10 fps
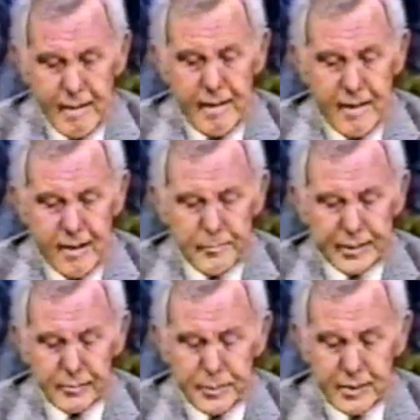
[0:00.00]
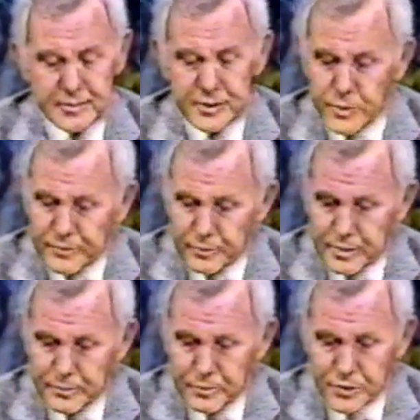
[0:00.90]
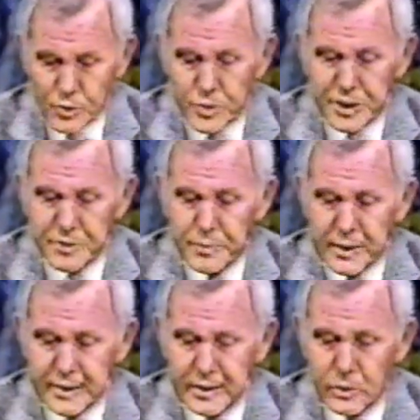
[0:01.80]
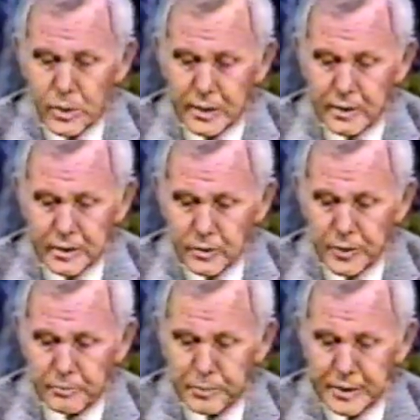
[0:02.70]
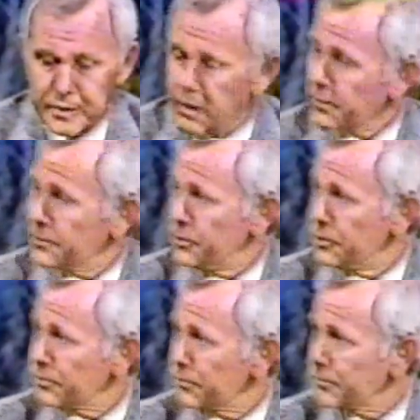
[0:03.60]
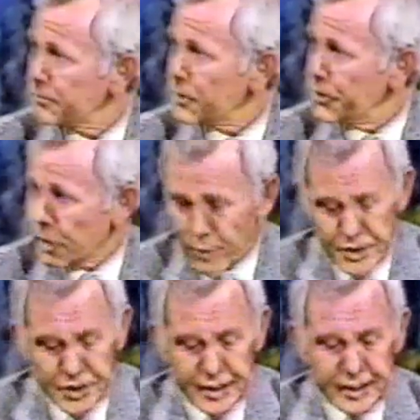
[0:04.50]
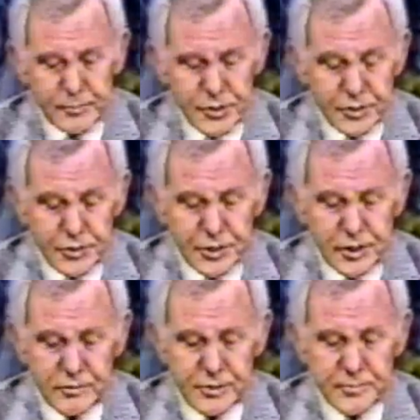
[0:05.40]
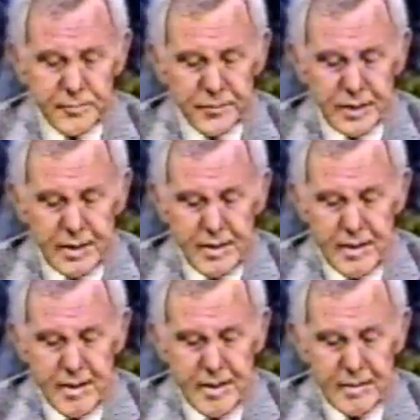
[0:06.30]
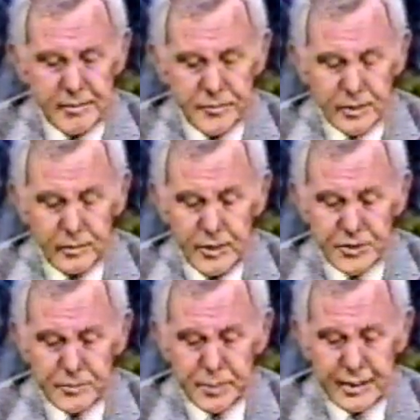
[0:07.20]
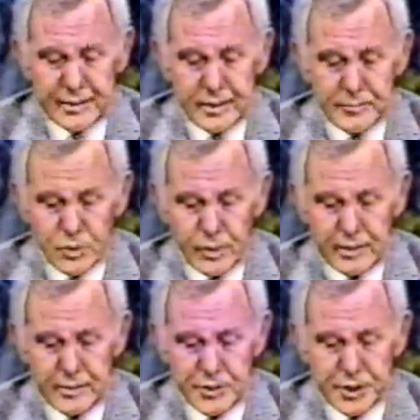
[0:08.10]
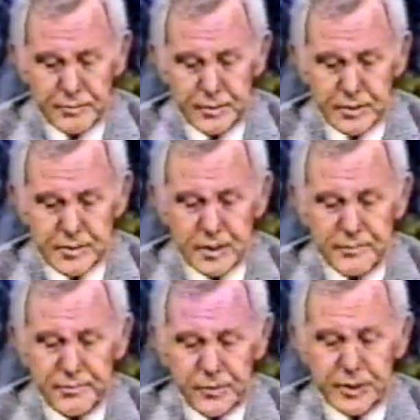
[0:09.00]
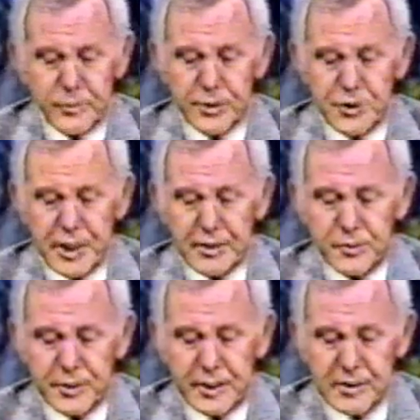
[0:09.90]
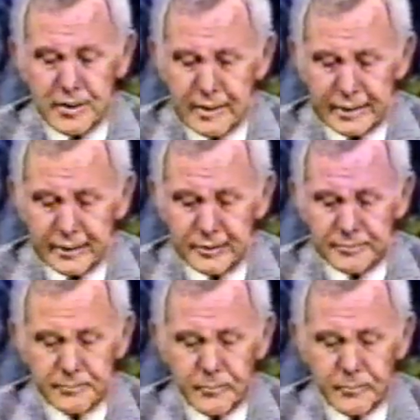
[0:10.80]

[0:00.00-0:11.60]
Uh, make a passageway for people to squeeze by while unloading big cartons and you're arranging items on the shelves. List and pack items quickly and cheerfully instead of flirting with a checker in the next line